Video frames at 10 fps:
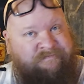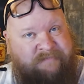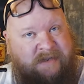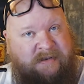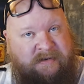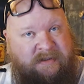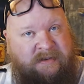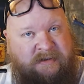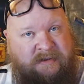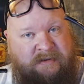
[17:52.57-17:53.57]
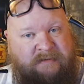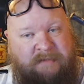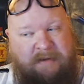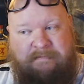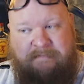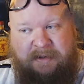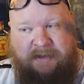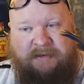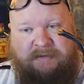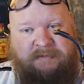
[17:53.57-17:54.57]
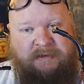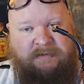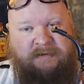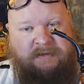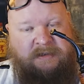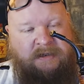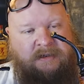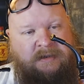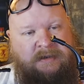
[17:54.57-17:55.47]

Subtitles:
This is my biggest complaint with this thing.